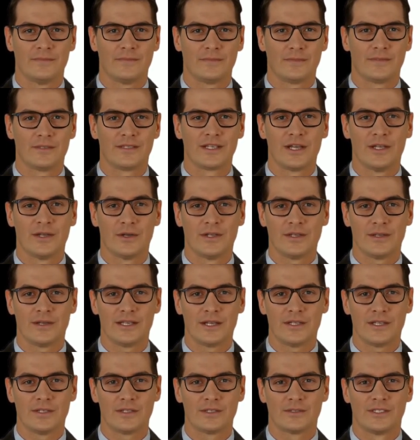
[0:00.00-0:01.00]
Not only
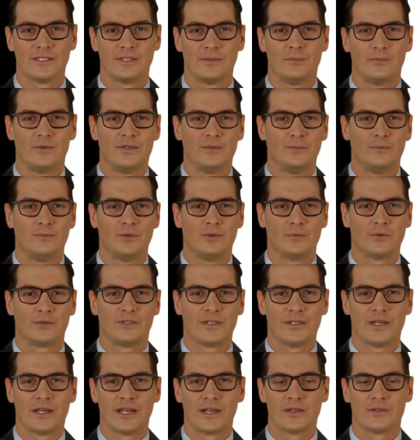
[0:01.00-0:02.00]
did this bring people
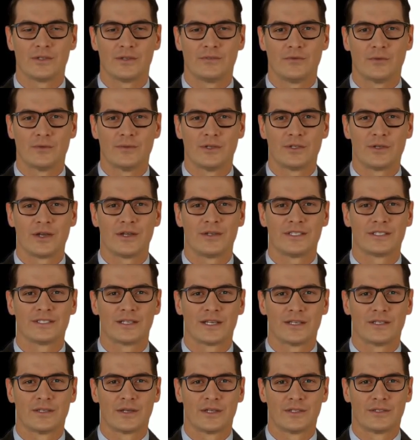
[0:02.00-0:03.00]
together from across
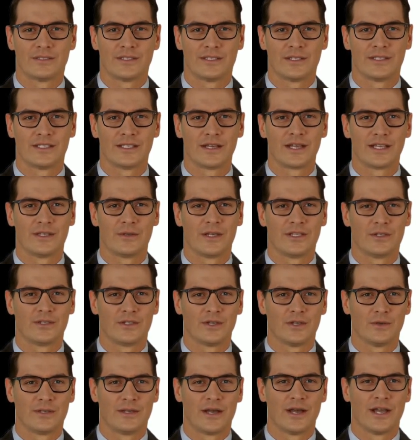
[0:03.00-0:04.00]
Indian society to
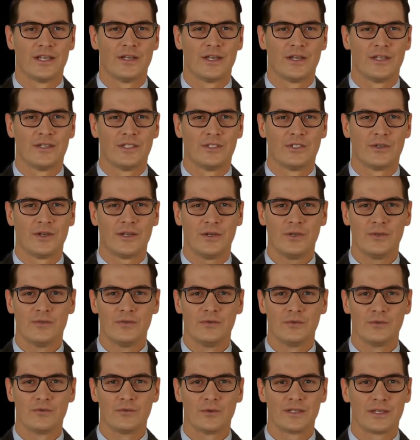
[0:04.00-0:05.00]
unite in the struggle for
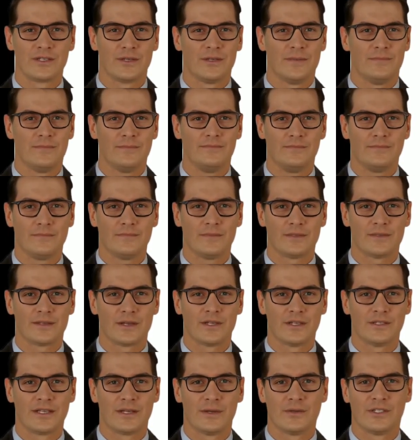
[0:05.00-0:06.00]
freedom,
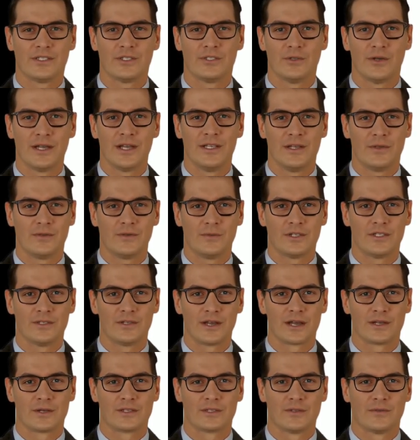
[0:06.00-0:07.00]
it demonstrated the
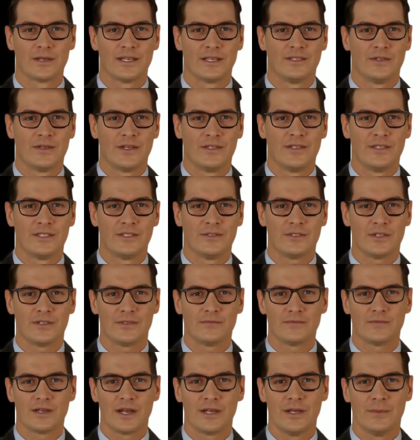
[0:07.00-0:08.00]
resolve of Indians to
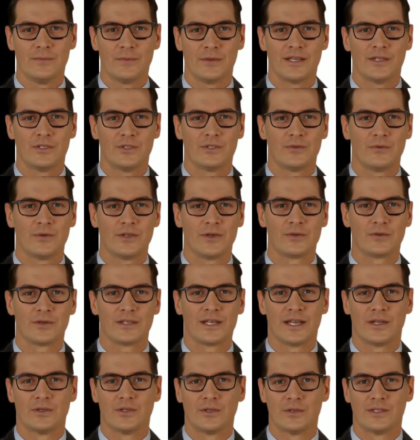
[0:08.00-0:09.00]
defy British rule
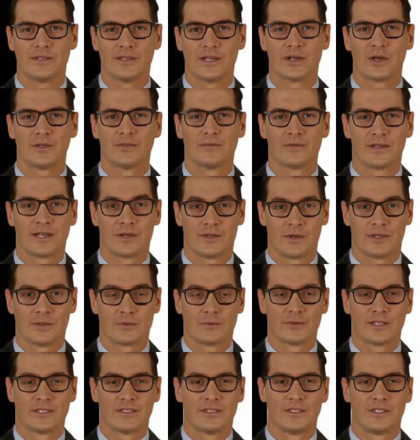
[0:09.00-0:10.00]
and use nonviolent
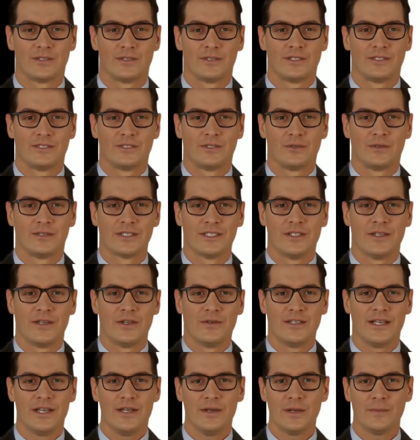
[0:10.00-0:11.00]
resistance to achieve
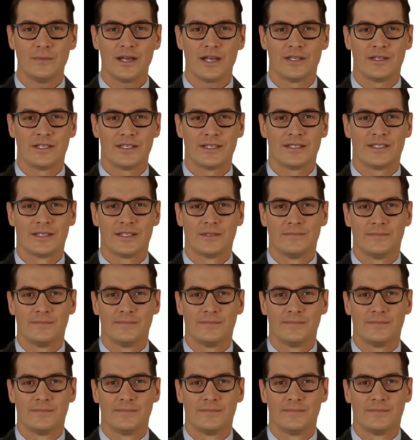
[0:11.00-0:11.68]
independence.